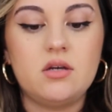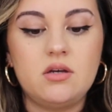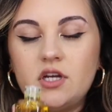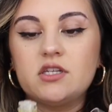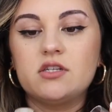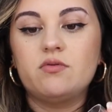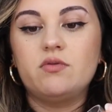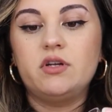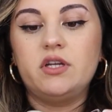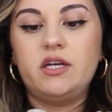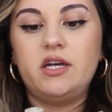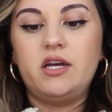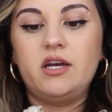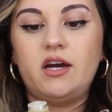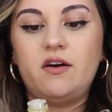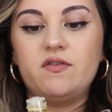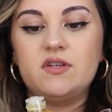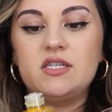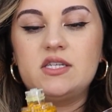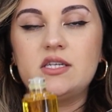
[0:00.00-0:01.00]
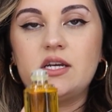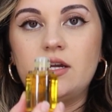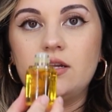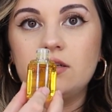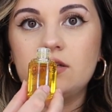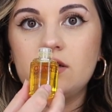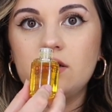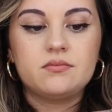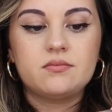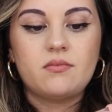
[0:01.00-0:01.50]
Doesn't really have a
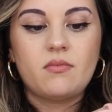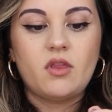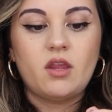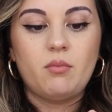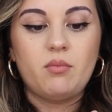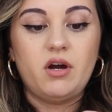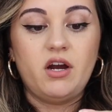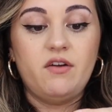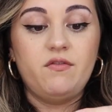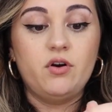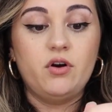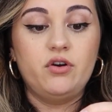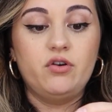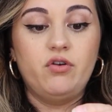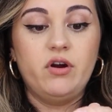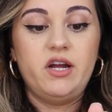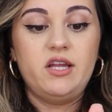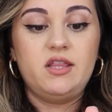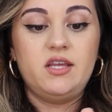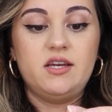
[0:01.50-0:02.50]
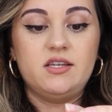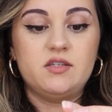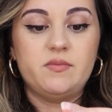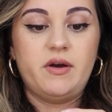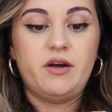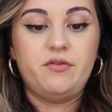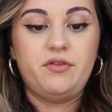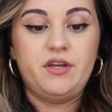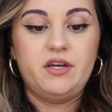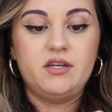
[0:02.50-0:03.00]
scent, but I've heard great things
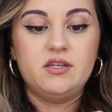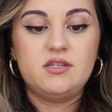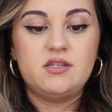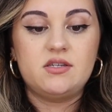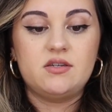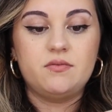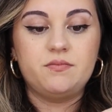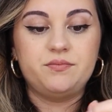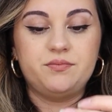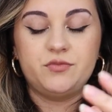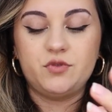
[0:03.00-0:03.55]
about this.